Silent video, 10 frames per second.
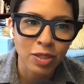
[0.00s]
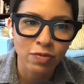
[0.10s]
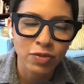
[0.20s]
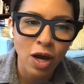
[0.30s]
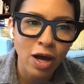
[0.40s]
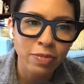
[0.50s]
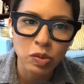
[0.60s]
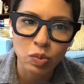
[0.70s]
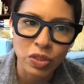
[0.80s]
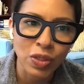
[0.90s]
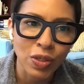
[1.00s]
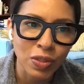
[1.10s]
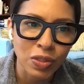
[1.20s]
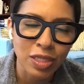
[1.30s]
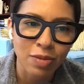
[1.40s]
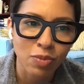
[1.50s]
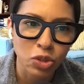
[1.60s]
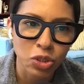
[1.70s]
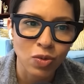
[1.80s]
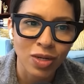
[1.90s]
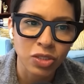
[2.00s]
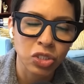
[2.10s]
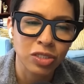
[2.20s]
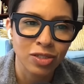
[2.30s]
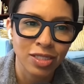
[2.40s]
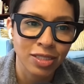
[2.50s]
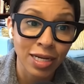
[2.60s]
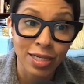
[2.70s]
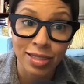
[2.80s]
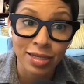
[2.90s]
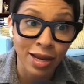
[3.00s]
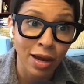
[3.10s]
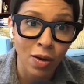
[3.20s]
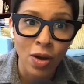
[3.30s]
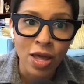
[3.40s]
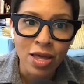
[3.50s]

So if Dobbs returns the abortion question to the states, and now